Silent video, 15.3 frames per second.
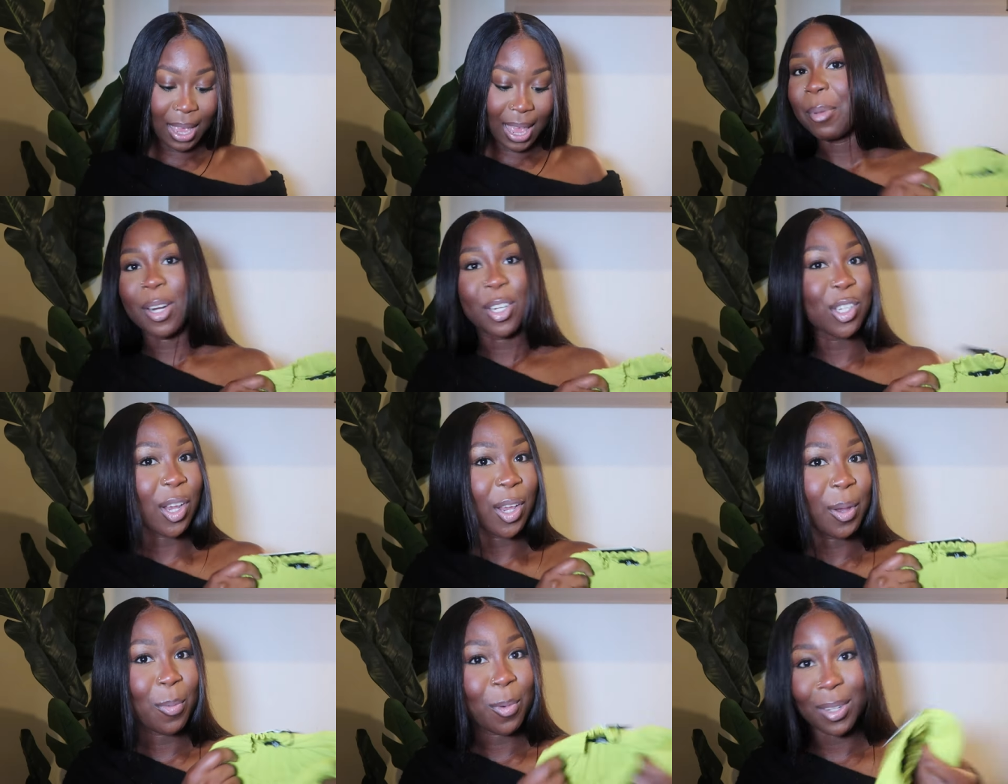I'm gonna show
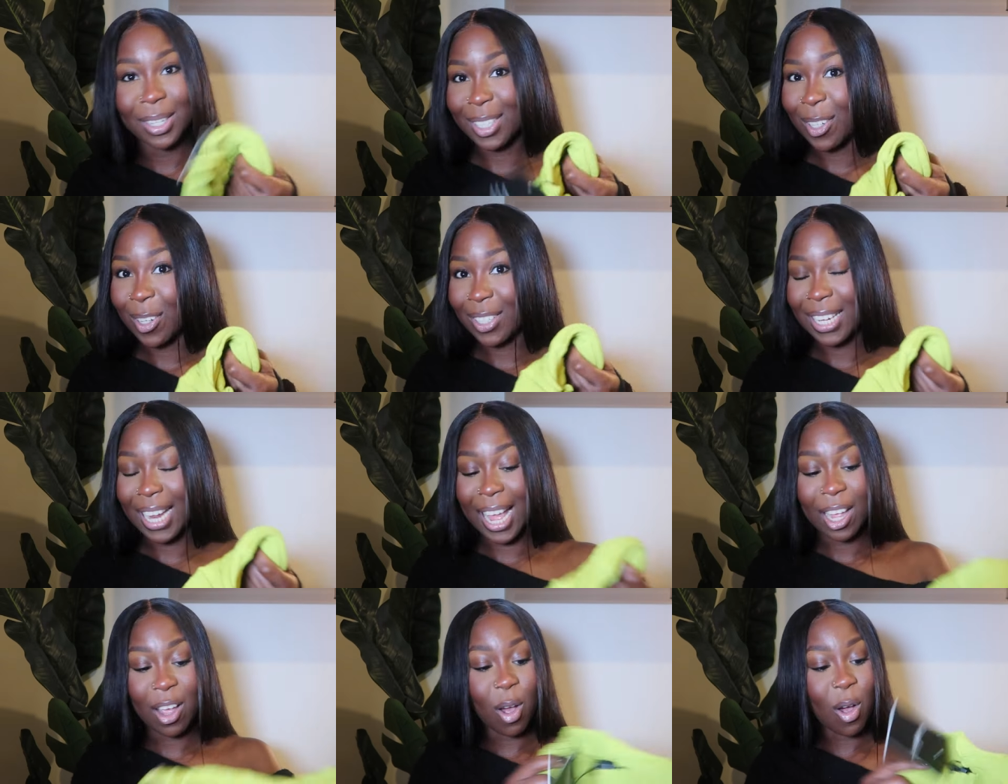you what this looks
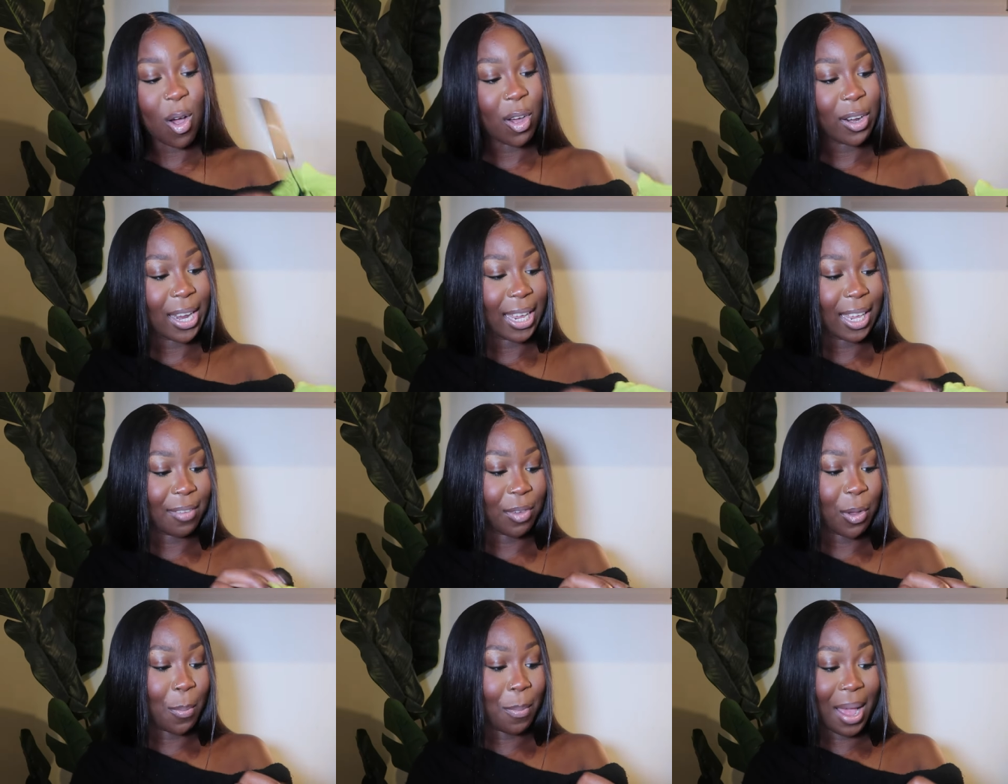like on and
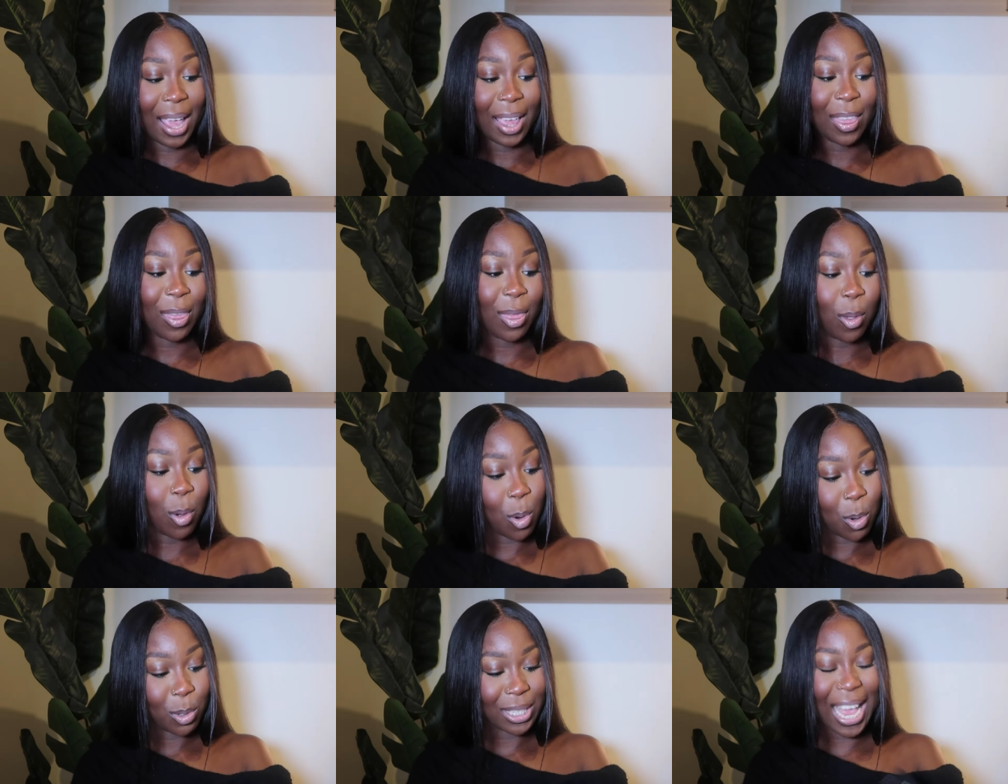give you my
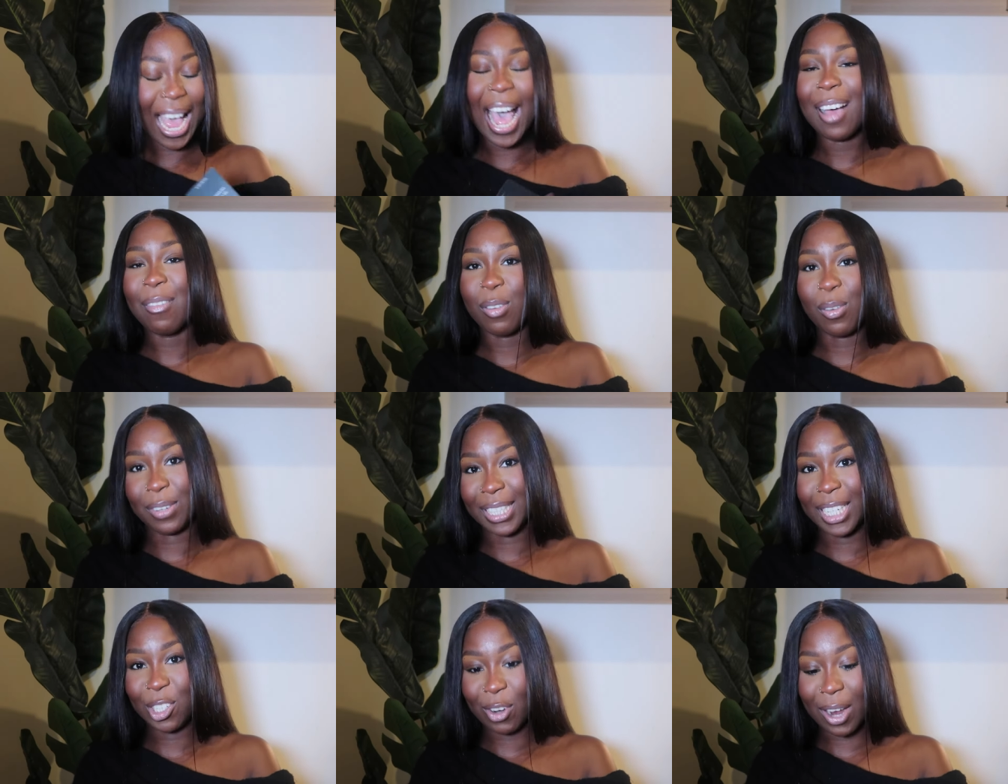thoughts. I have
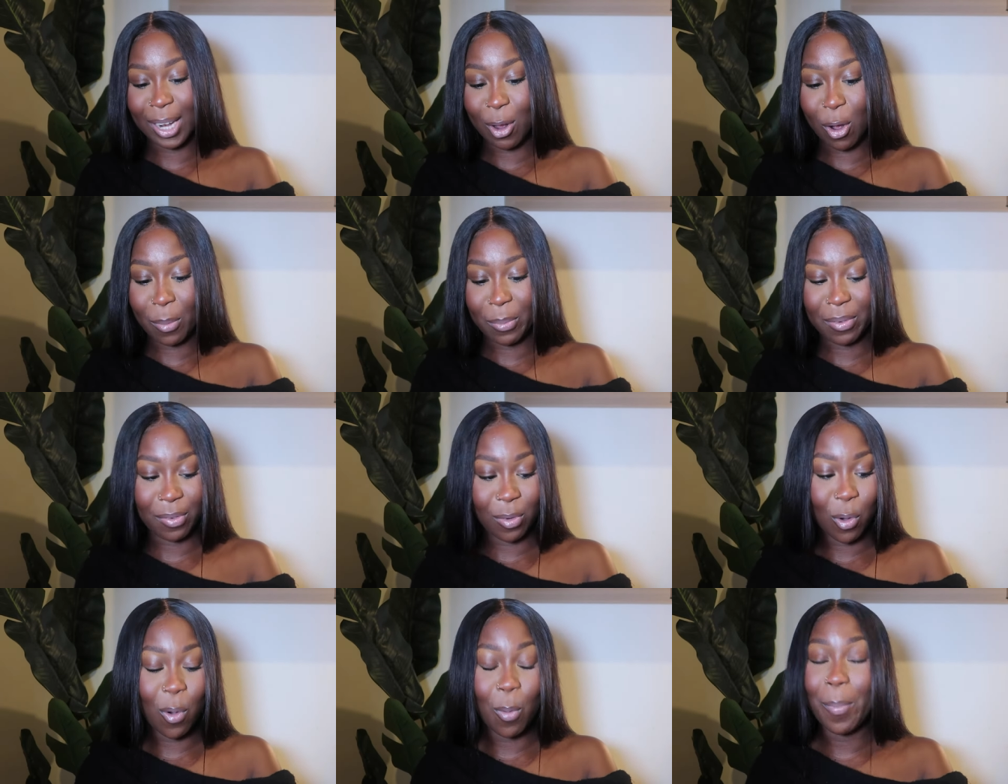obviously tried it on
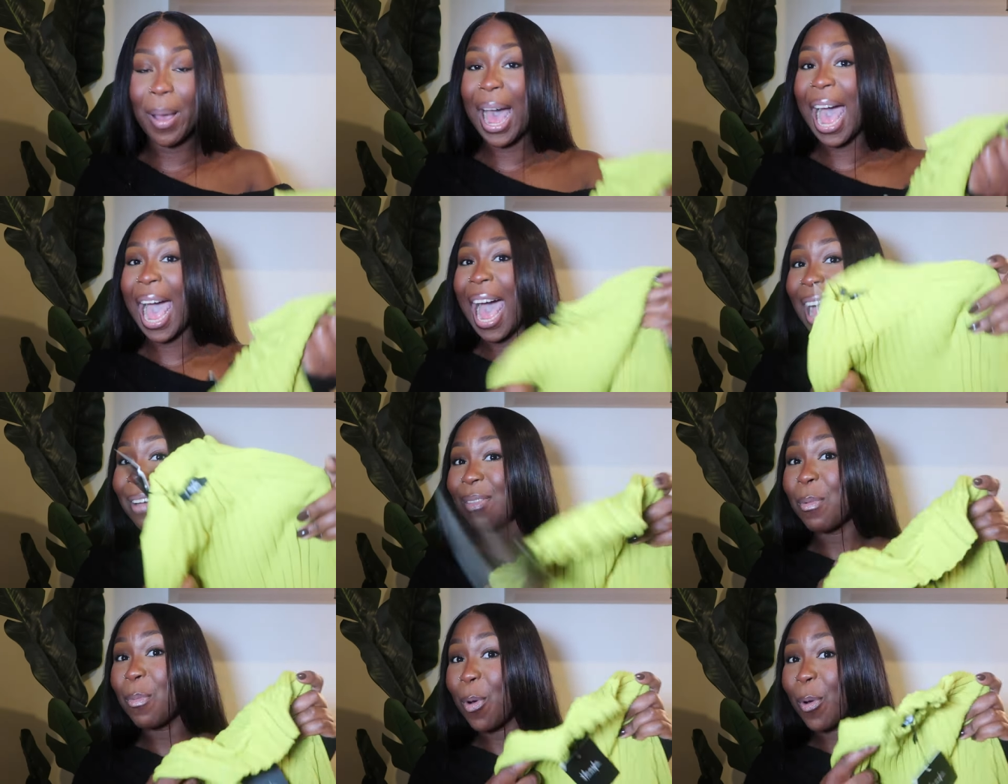before, but I
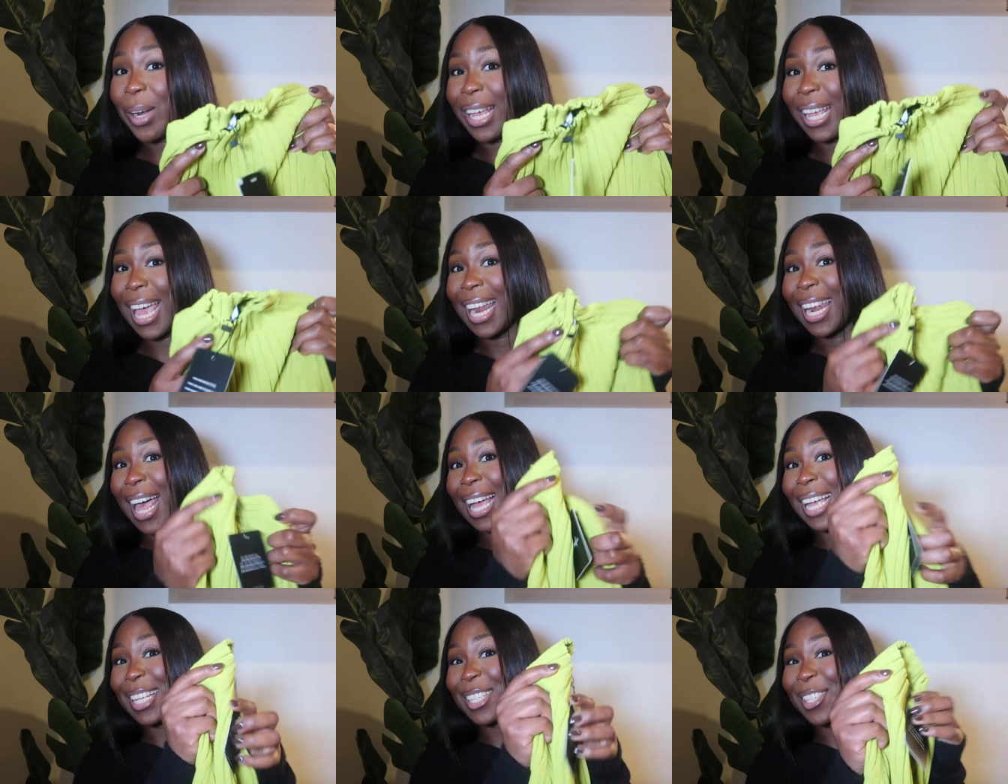haven't worn it yet.
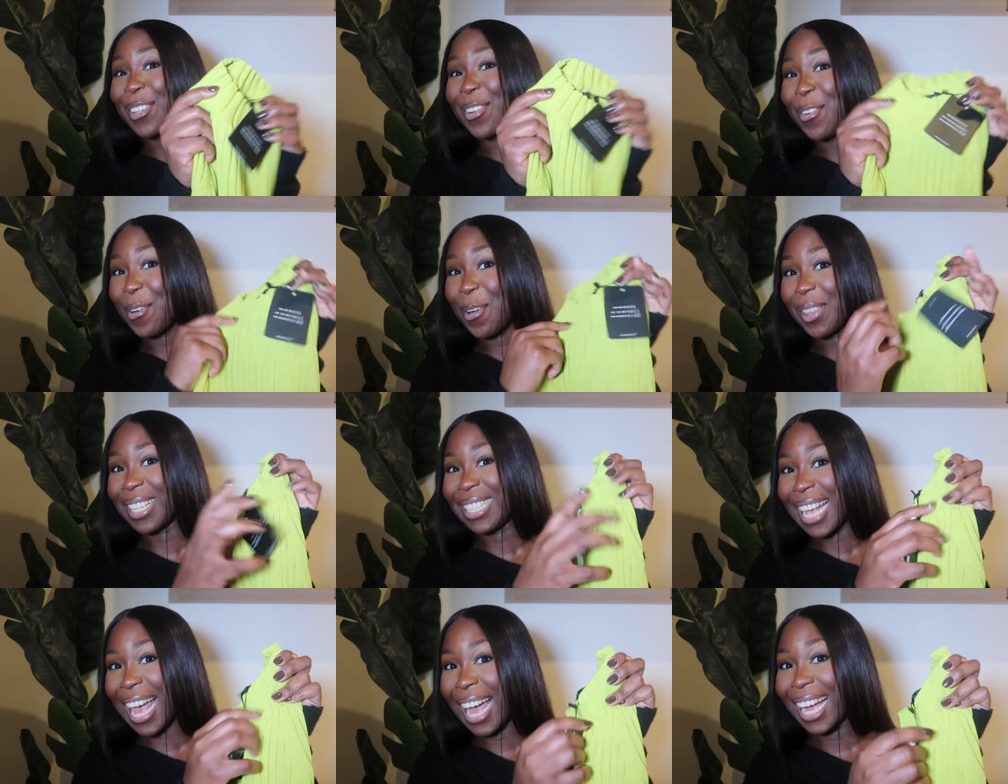Like, it's still got the
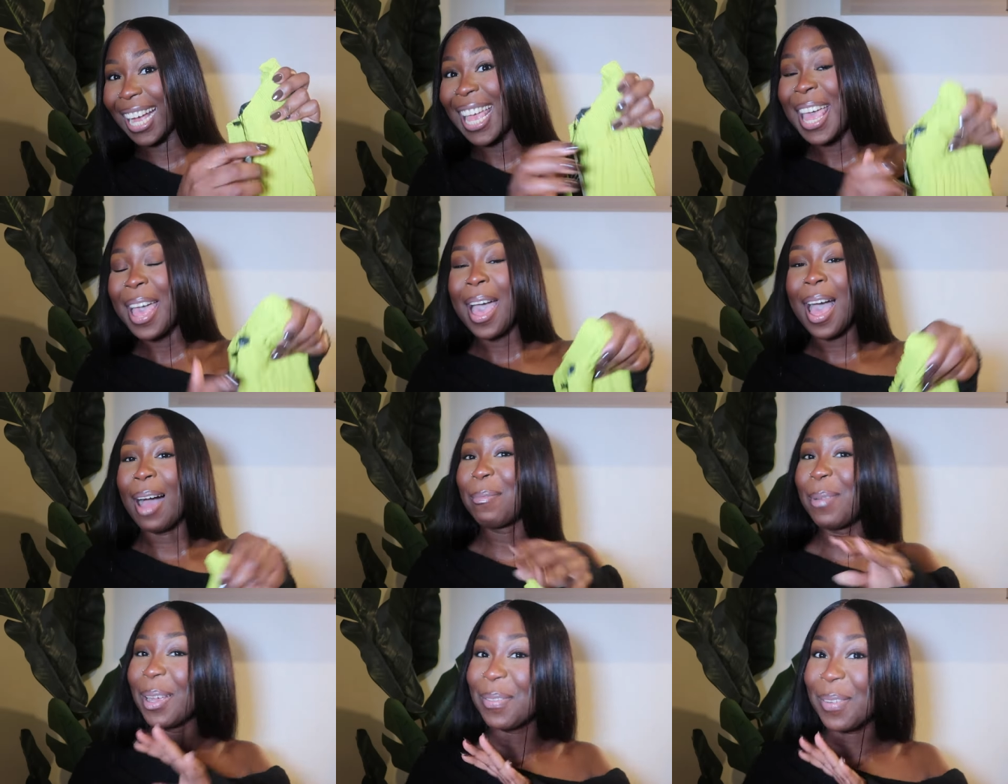tag.
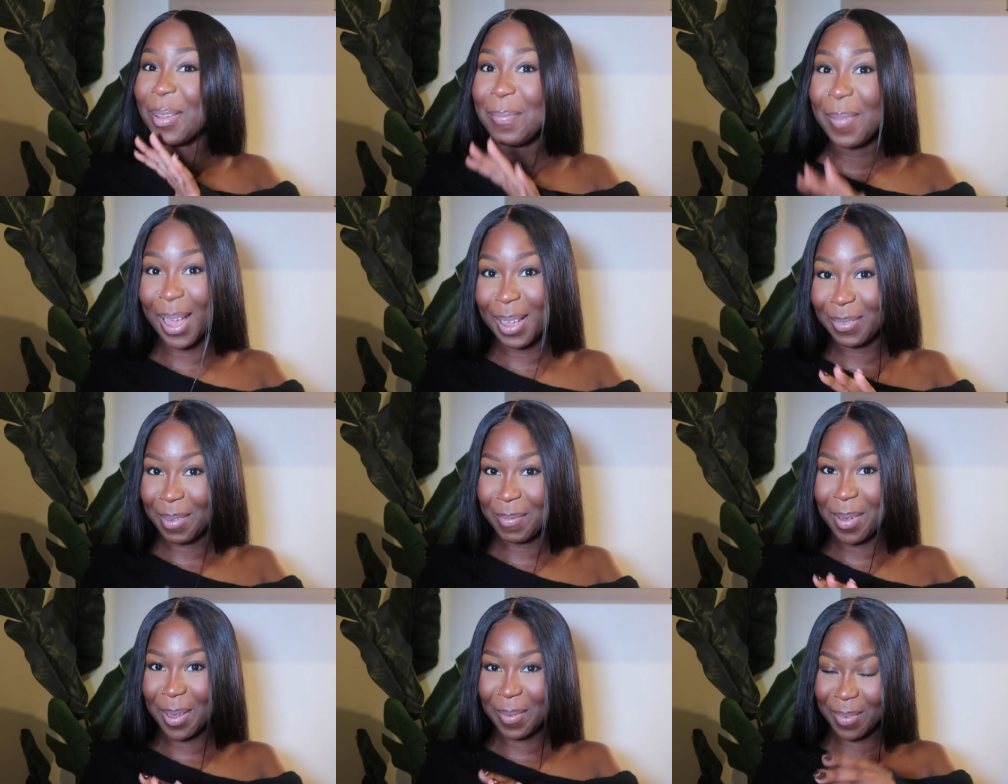I'm waiting for the
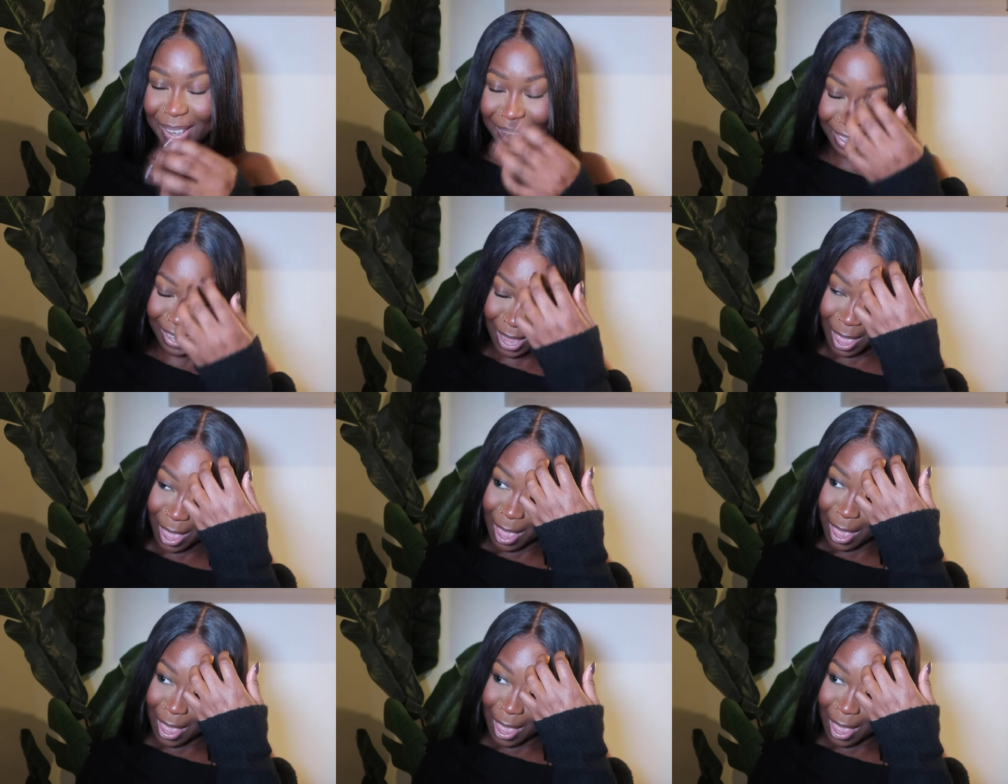perfect moment